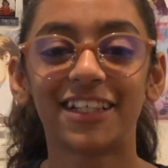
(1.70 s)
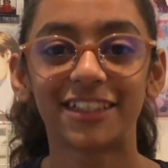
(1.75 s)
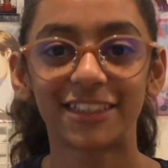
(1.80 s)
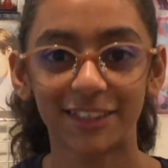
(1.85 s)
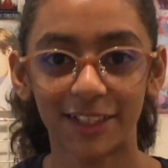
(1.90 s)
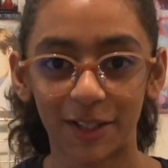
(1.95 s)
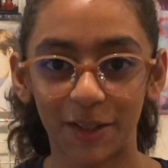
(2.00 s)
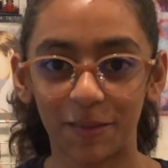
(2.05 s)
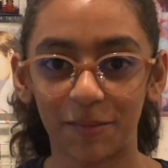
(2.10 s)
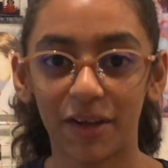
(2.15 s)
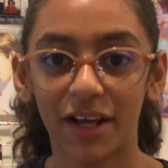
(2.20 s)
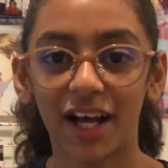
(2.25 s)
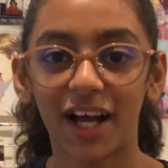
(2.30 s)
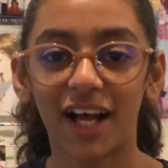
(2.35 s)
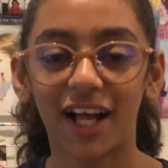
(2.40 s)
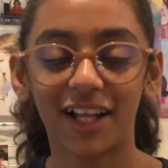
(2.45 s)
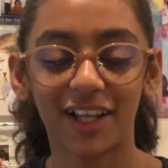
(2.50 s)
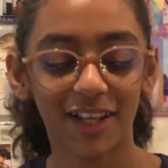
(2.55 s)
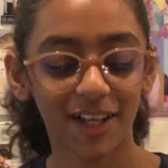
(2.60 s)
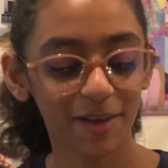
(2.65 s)
So,
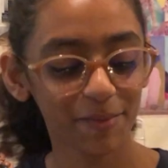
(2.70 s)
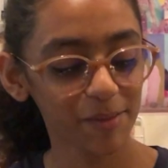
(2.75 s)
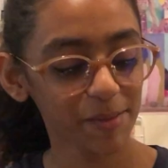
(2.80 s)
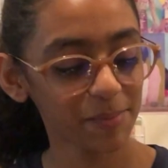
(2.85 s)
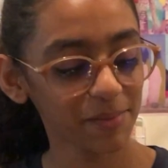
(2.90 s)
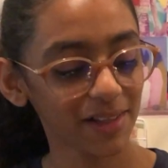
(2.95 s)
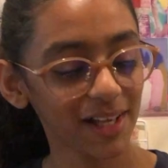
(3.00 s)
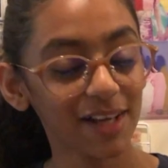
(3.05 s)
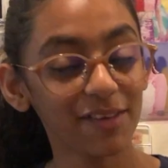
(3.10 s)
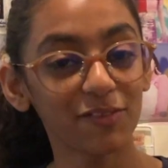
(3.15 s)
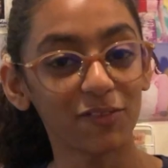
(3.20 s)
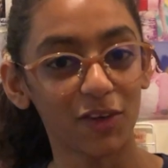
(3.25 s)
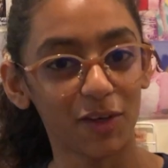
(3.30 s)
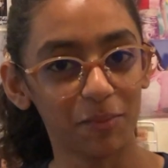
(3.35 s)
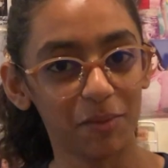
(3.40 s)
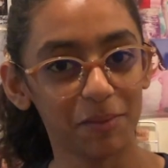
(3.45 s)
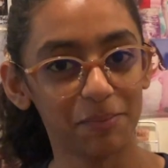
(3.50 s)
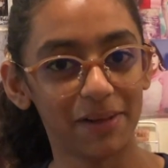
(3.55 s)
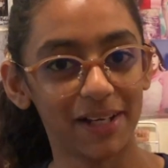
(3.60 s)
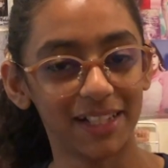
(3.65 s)
a lot of people have
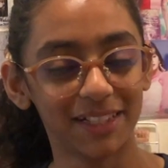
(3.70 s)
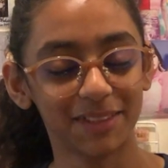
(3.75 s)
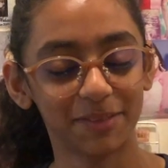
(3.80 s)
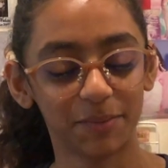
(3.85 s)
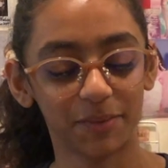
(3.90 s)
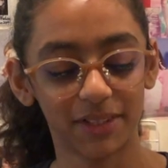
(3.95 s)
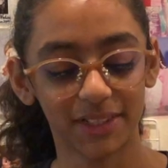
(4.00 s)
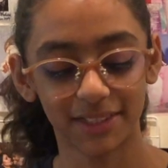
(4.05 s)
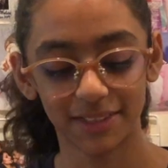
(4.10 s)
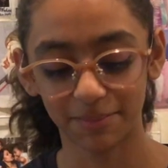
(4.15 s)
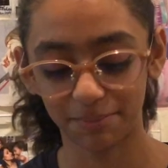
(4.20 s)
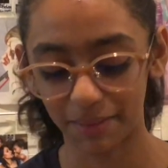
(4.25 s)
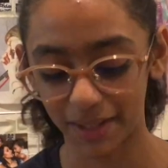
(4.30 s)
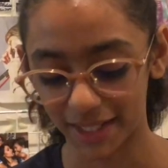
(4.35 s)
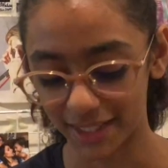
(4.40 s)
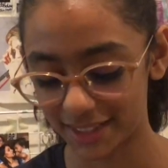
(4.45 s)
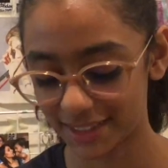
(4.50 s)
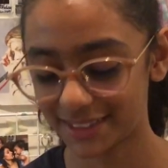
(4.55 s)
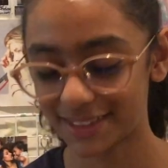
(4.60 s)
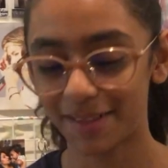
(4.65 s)
normal passports,
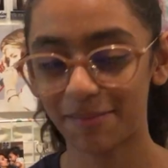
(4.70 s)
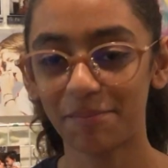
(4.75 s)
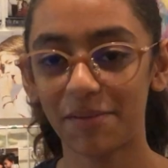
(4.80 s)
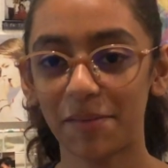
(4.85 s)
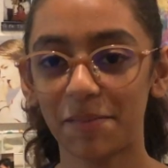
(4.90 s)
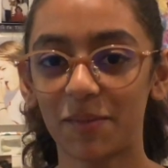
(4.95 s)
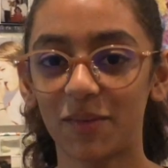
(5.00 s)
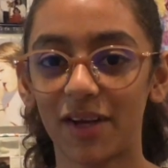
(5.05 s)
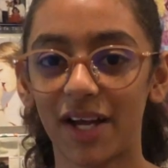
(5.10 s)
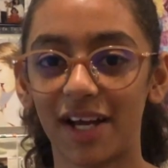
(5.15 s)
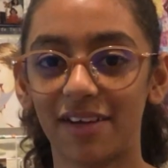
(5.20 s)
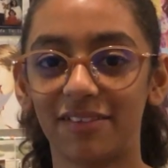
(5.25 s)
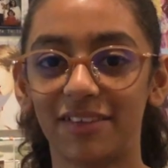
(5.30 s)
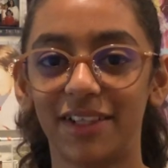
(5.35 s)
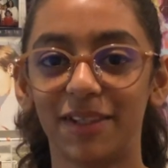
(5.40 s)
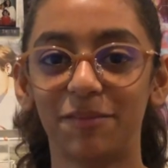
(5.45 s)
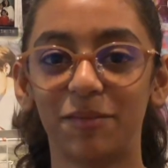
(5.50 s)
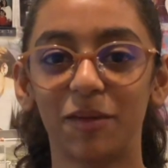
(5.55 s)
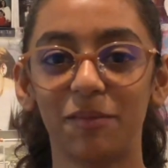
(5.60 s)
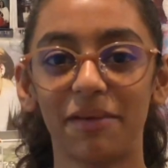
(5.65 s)
but some people have
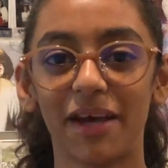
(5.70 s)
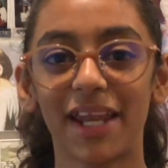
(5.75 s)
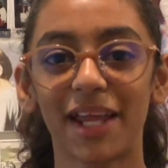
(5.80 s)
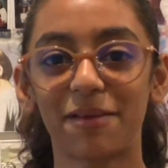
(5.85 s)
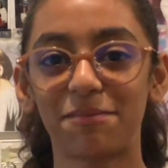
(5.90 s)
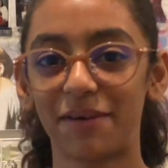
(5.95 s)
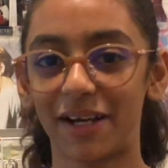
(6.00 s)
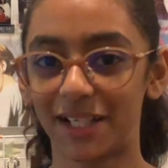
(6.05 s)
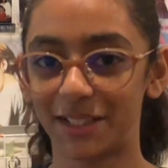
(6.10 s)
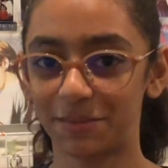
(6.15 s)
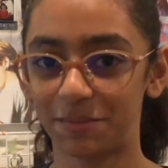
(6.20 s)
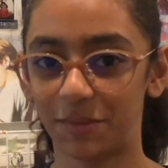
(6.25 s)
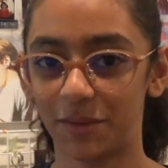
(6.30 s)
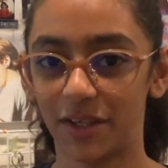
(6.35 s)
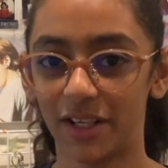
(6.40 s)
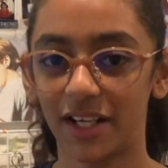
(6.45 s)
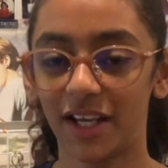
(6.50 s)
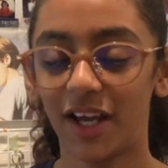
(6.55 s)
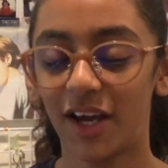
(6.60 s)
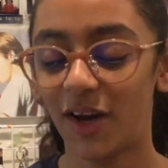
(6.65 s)
a diplomatic
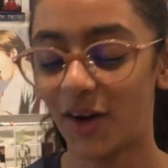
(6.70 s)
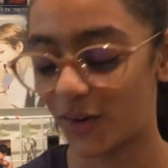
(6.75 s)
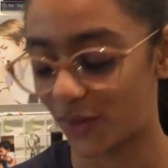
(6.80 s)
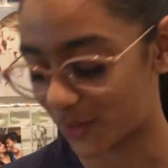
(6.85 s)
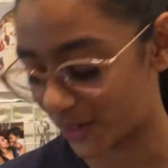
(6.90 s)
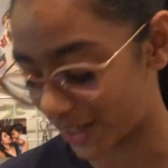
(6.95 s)
passport, or